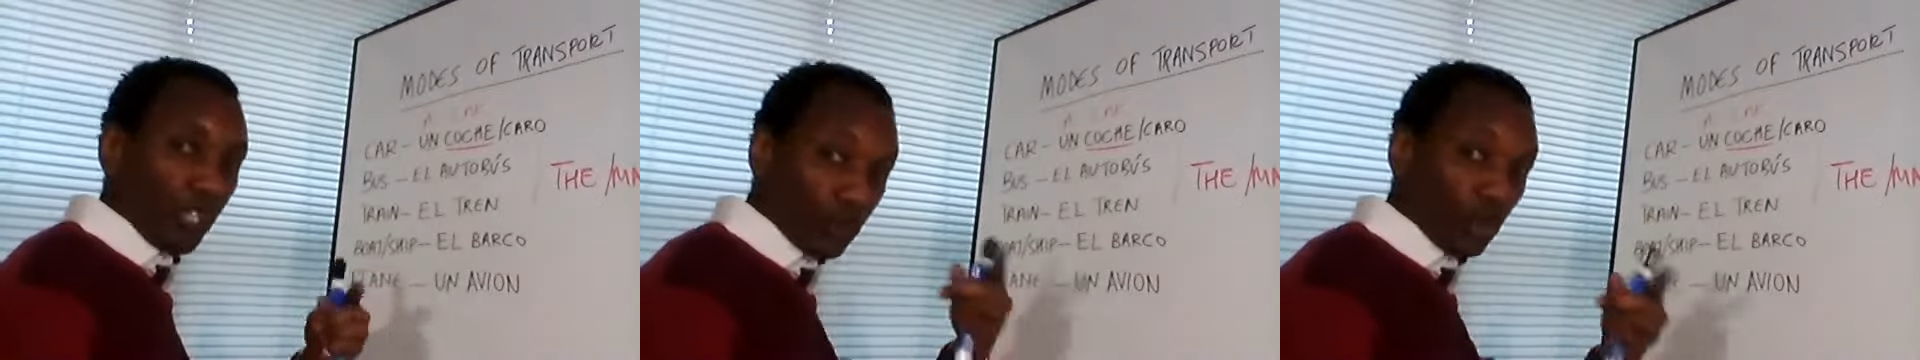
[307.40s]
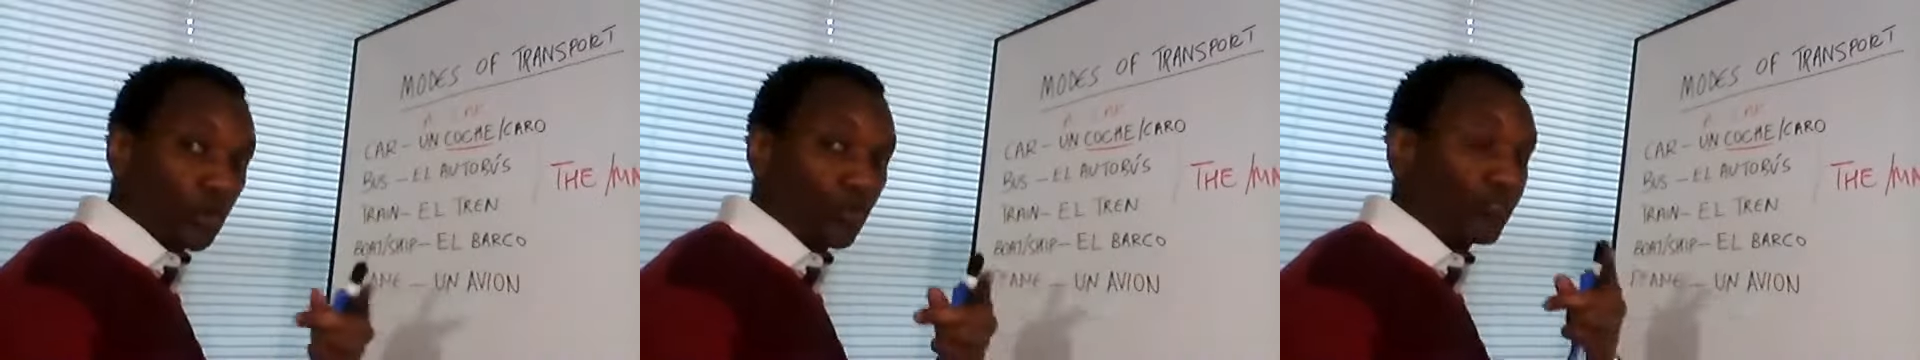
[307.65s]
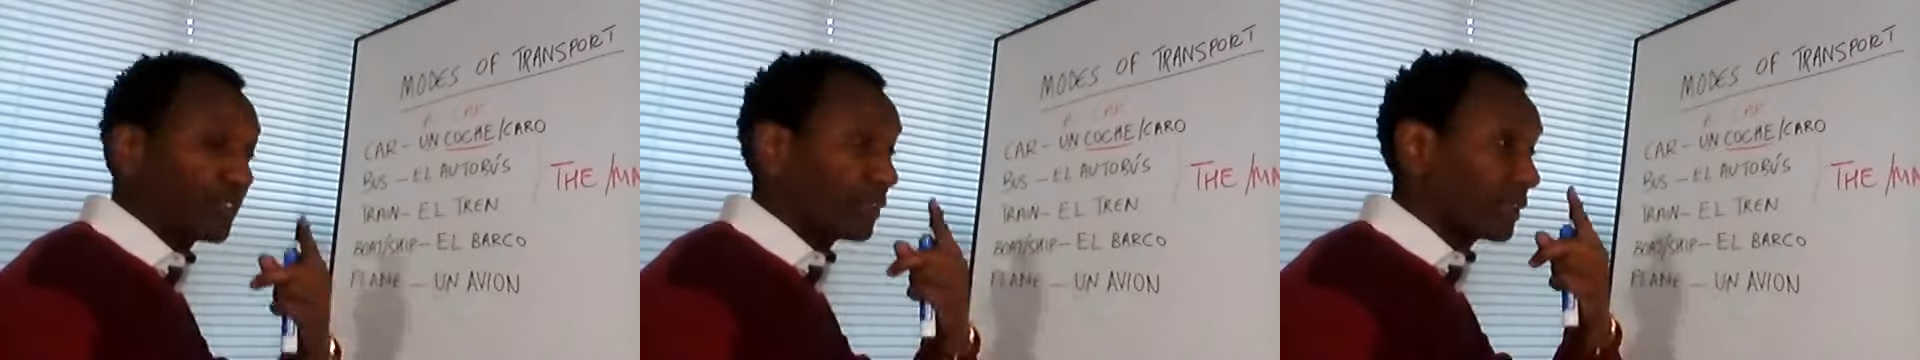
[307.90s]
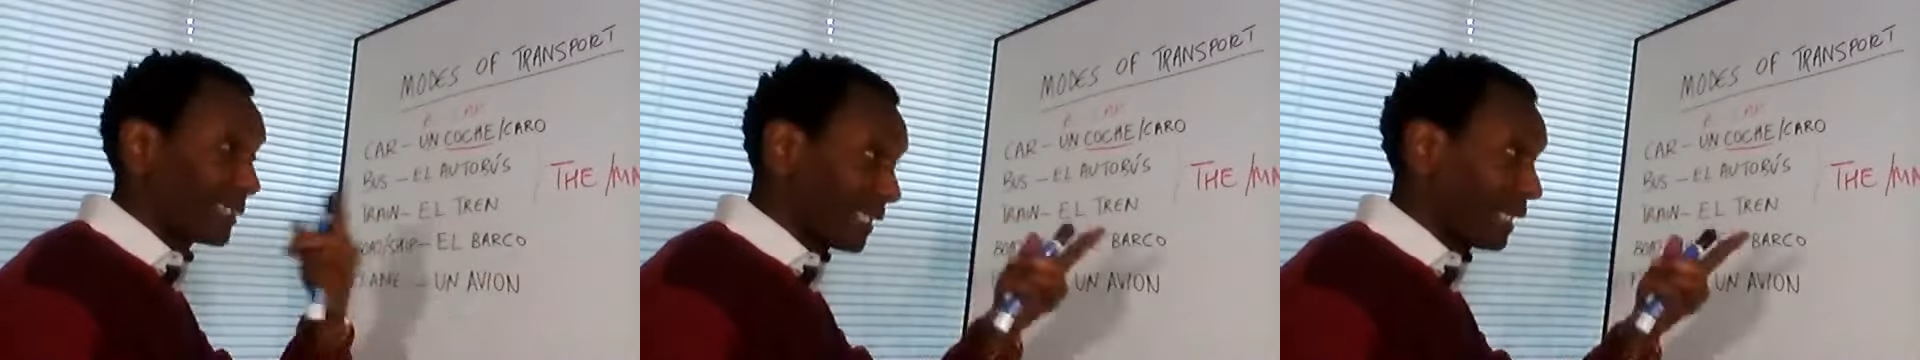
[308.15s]
also the
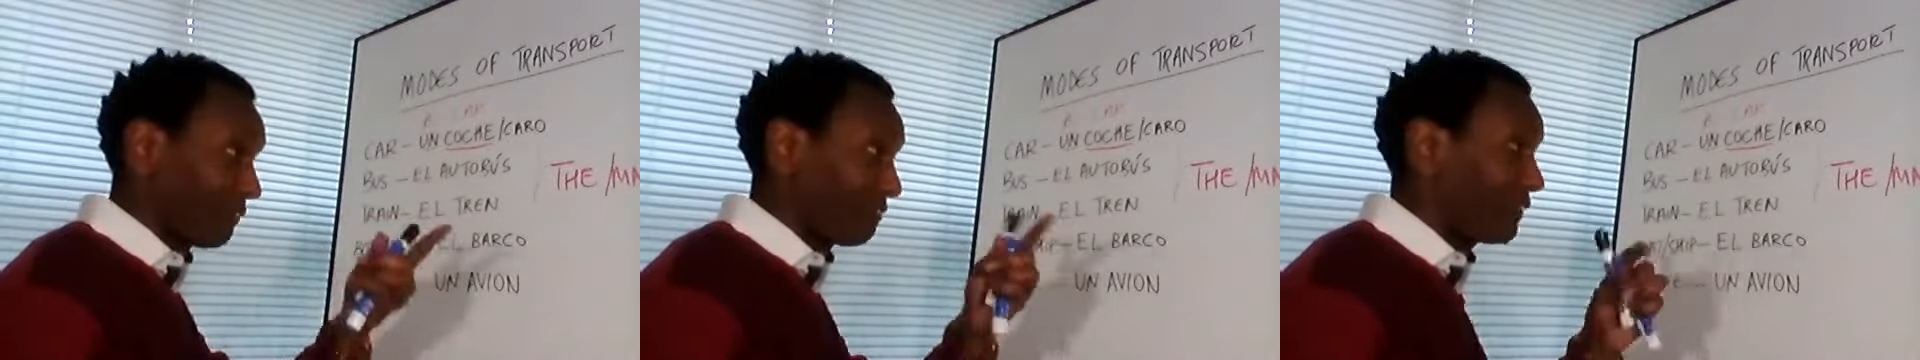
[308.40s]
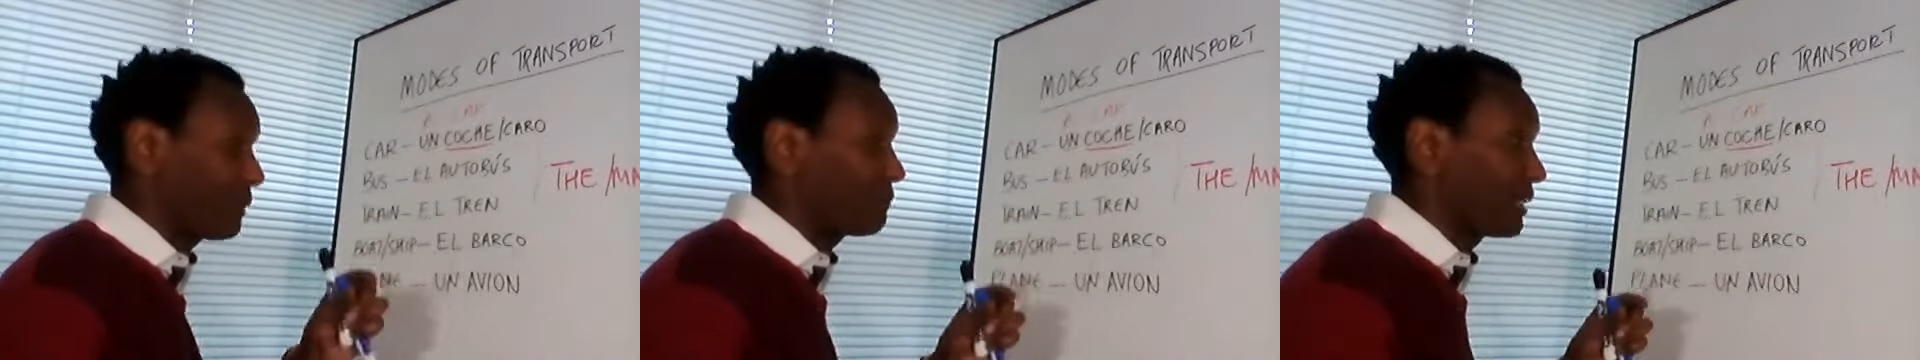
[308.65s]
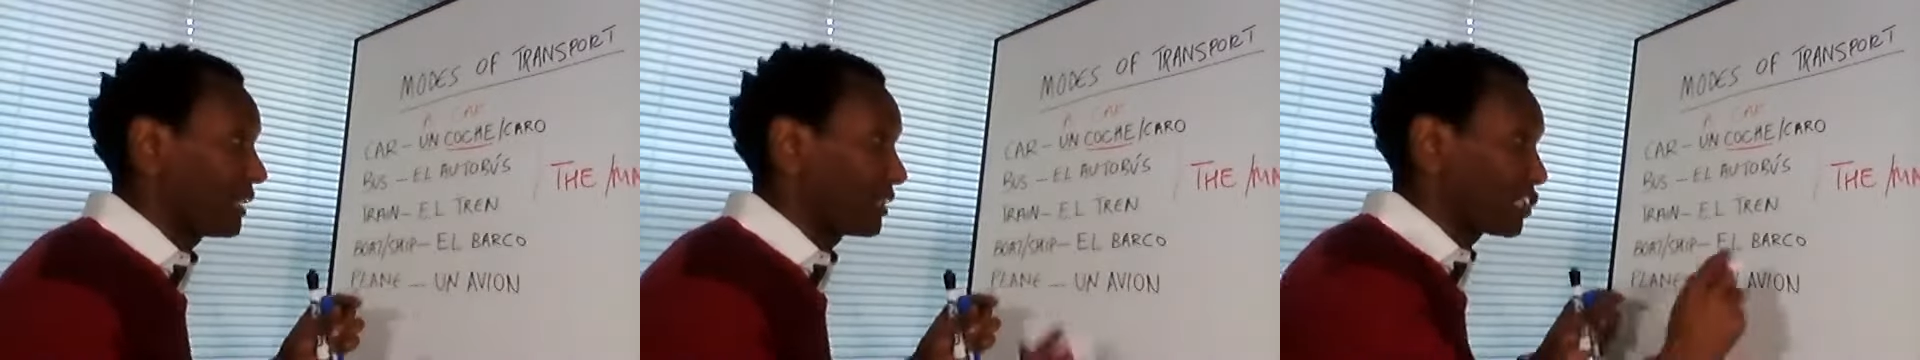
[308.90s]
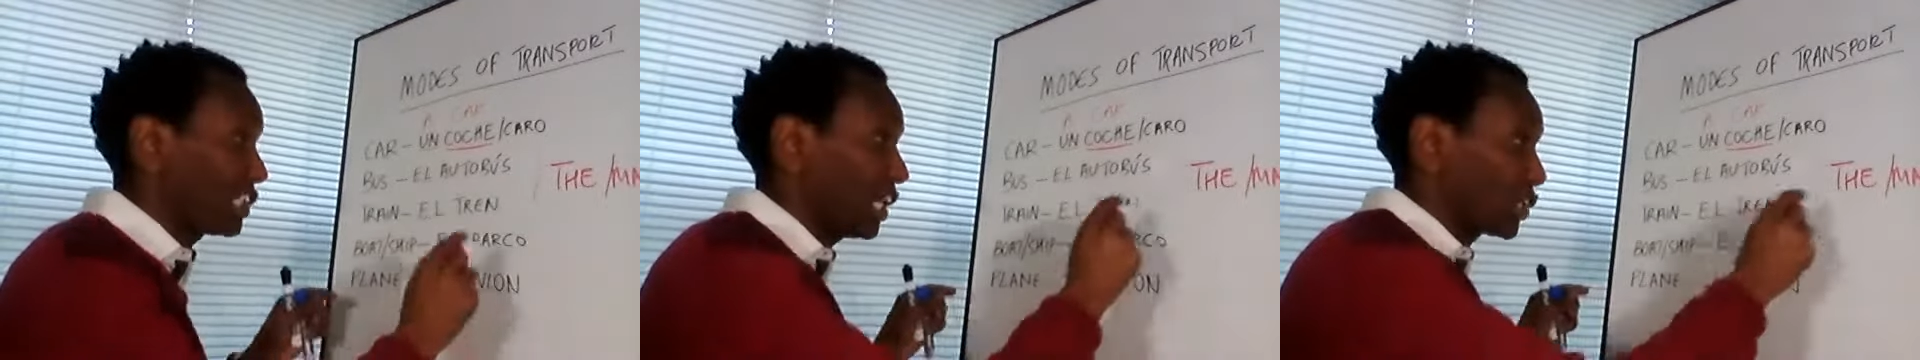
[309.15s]
T feminine,
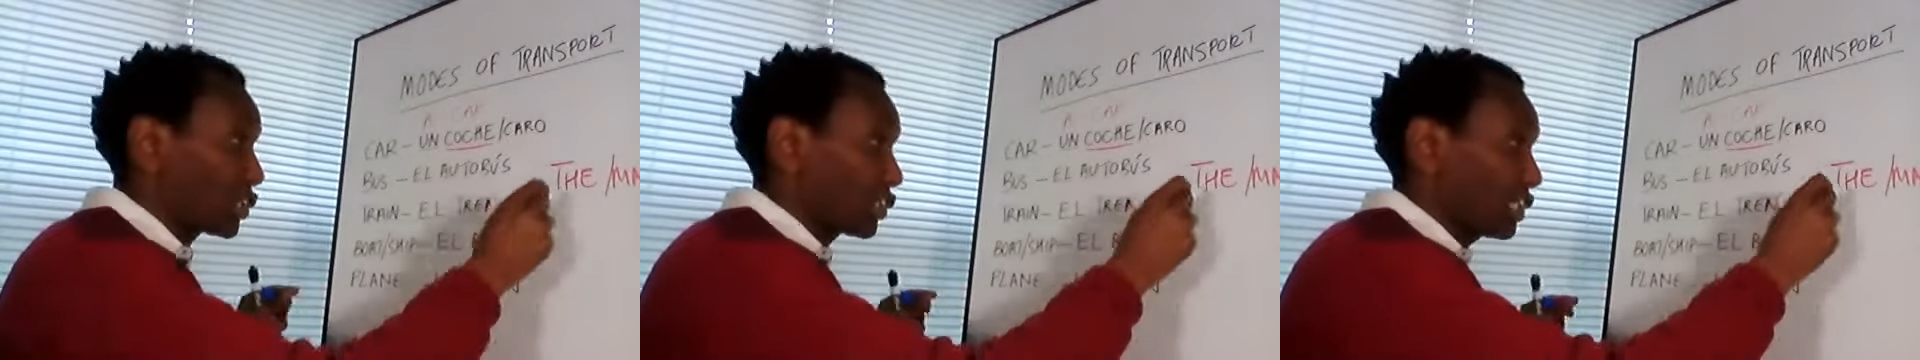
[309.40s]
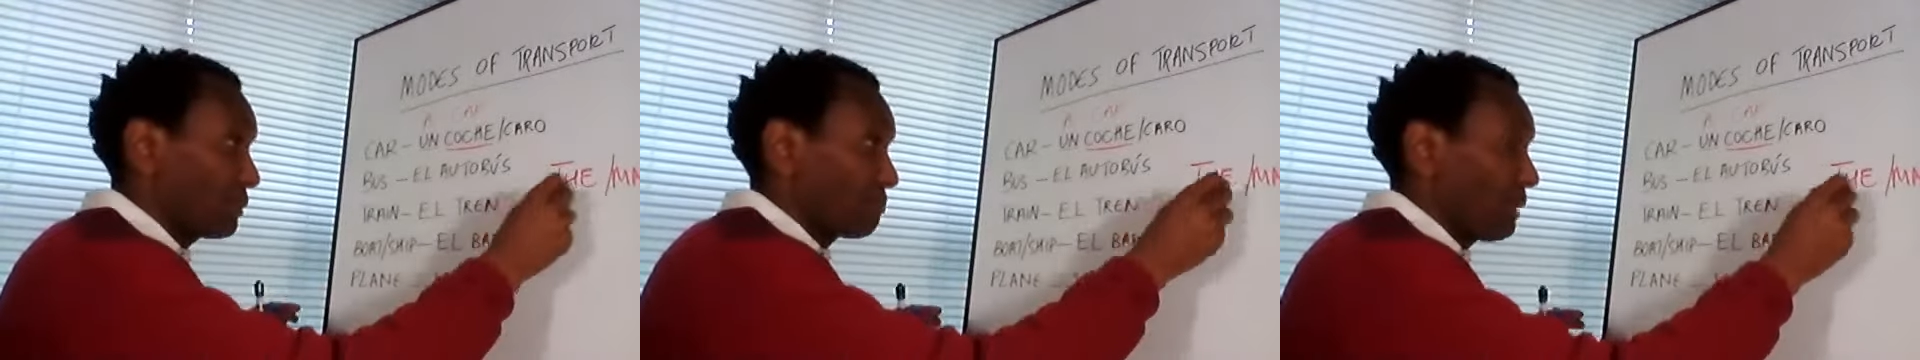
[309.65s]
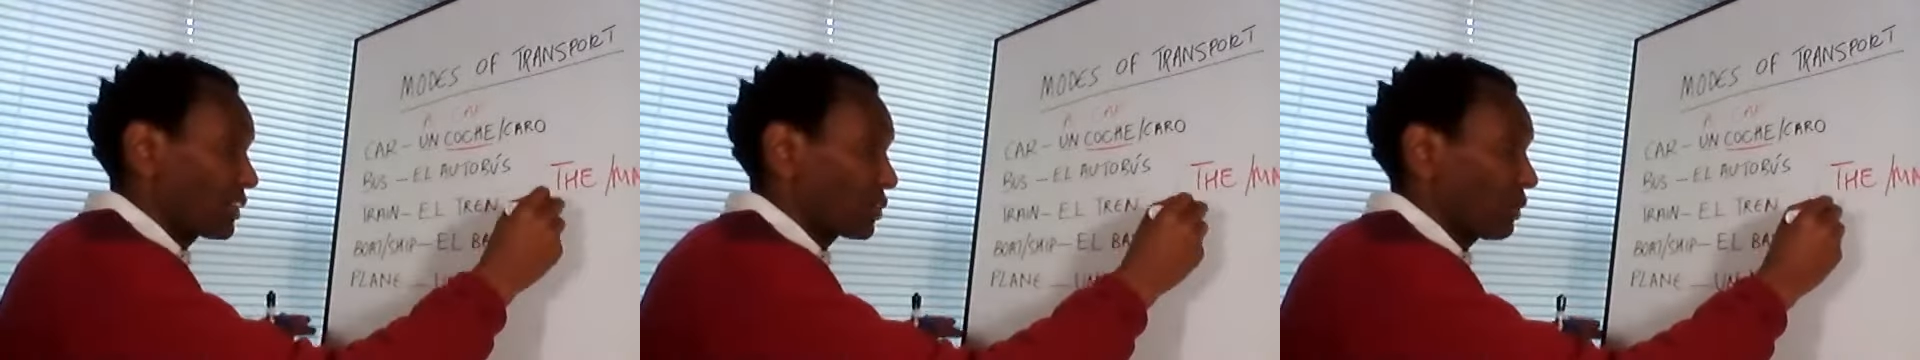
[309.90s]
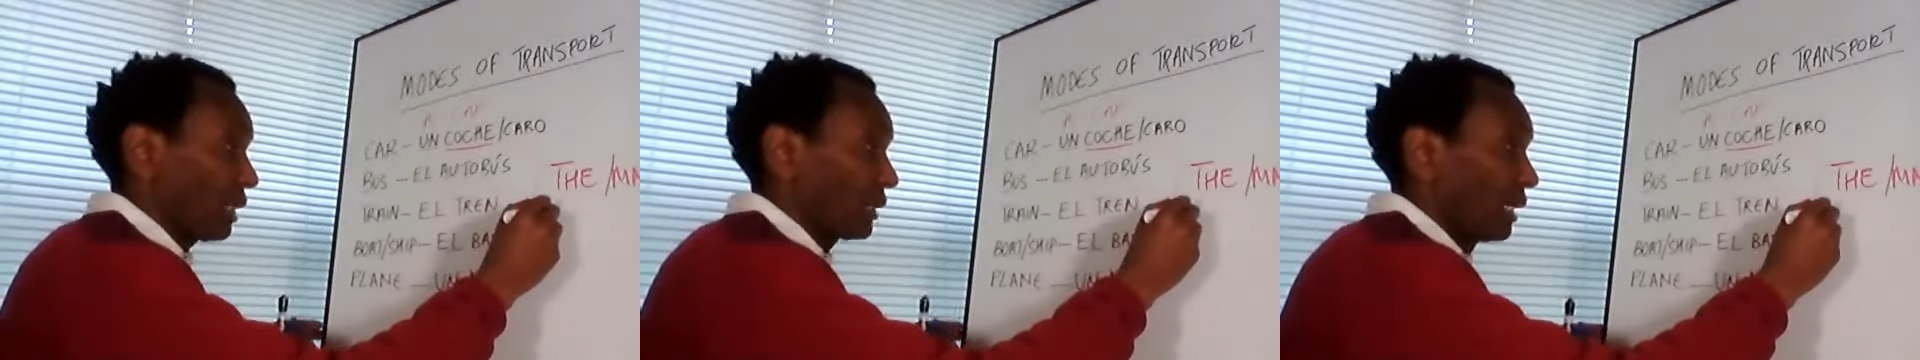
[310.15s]
THE
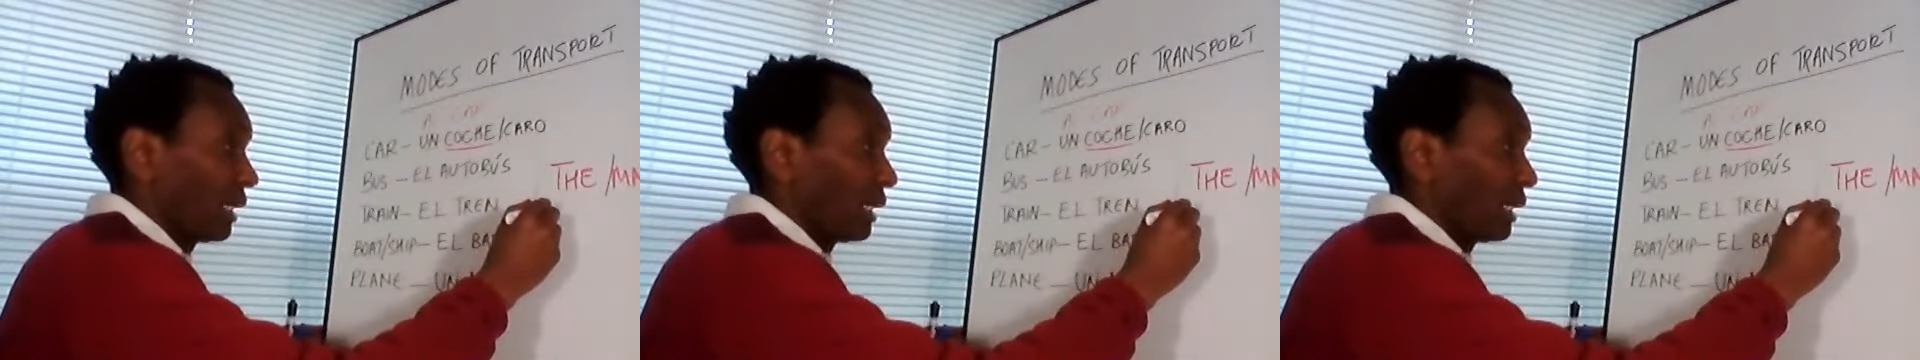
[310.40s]
masculine.